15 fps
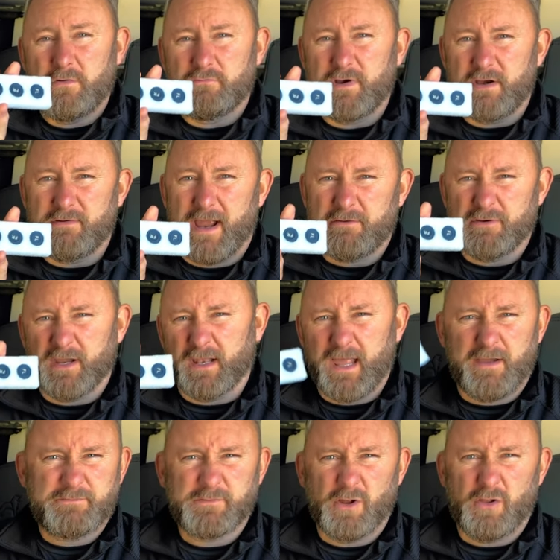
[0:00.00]
rear right, rear
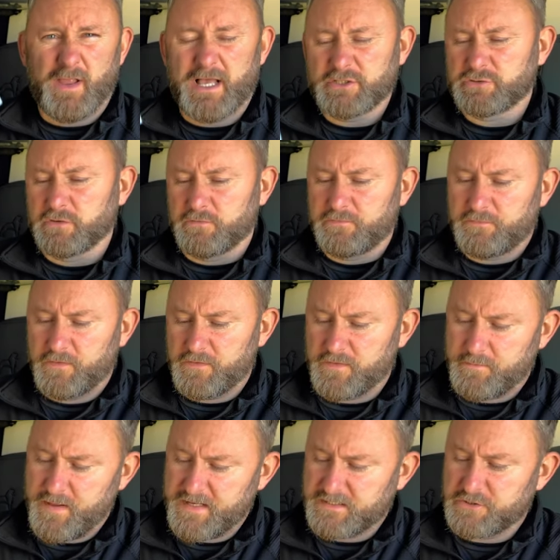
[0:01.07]
left, and all that stuff. And
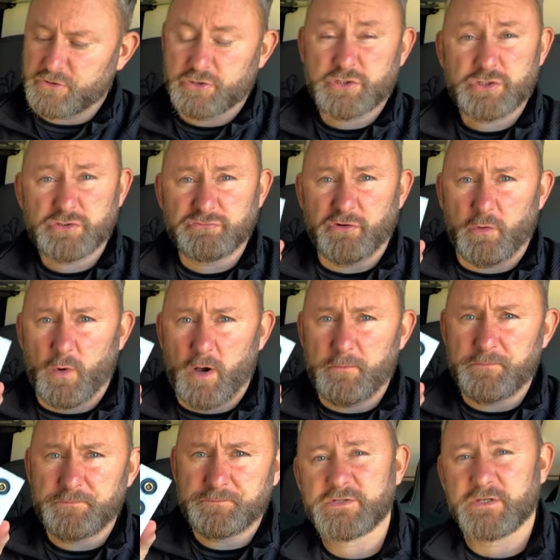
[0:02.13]
they basically just screw
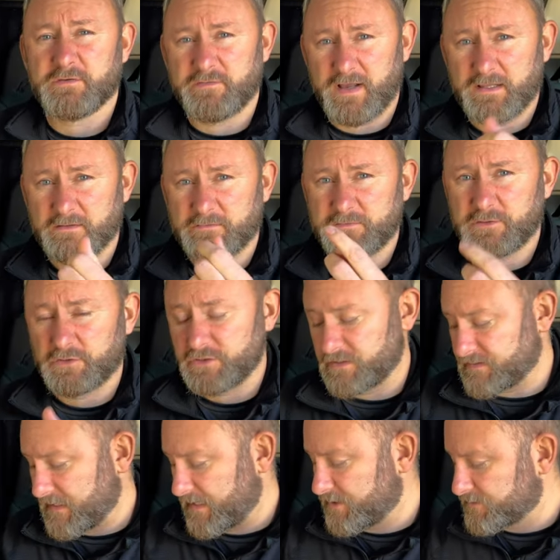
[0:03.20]
on to your valves, on
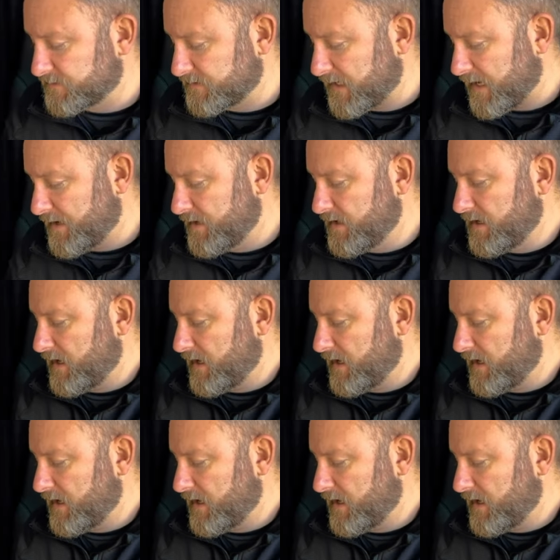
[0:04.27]
your tyres, and that.